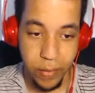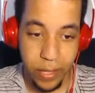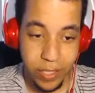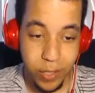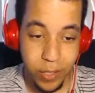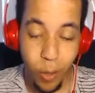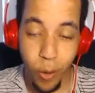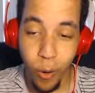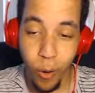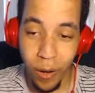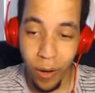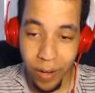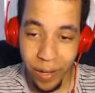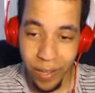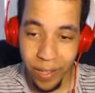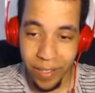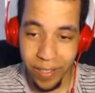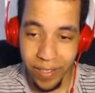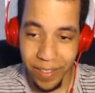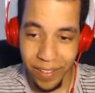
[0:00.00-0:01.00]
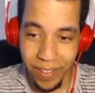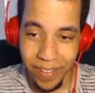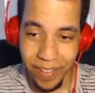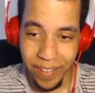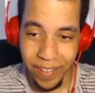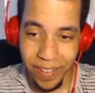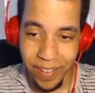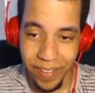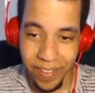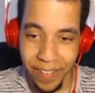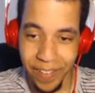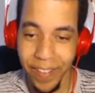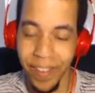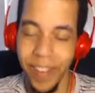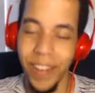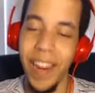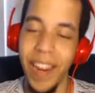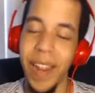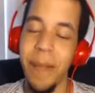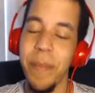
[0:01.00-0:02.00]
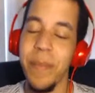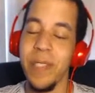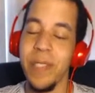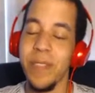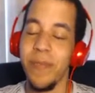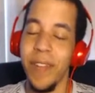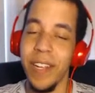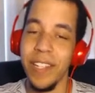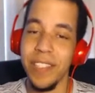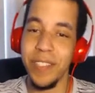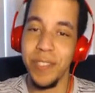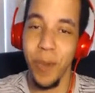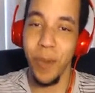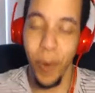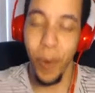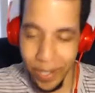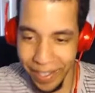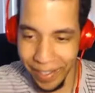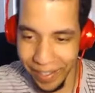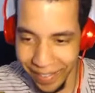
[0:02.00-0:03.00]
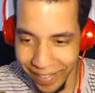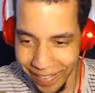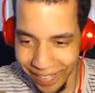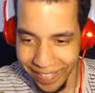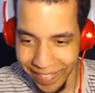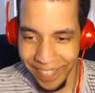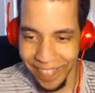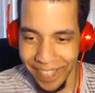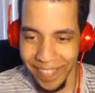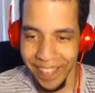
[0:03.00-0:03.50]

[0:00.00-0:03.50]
Victoria? Her name is Victoria,